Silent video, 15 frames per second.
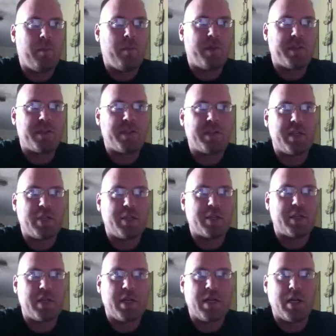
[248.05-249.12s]
But since he
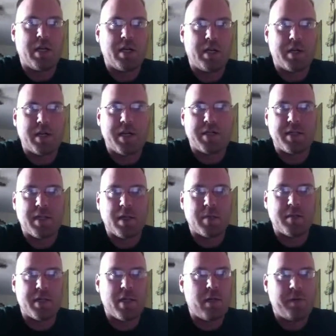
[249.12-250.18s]
just did the test on
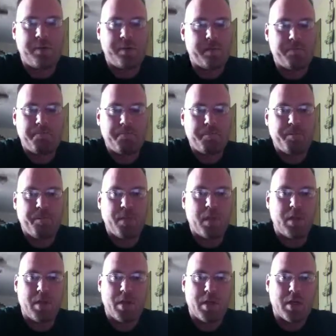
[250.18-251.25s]
himself,
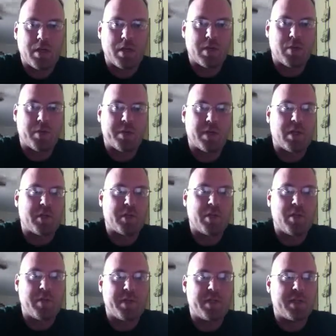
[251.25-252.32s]
the results
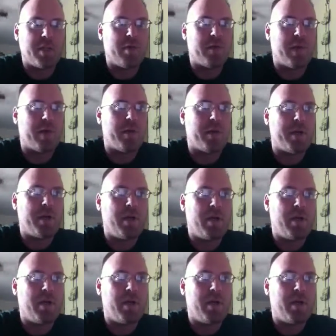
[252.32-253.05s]
could be skewed that way.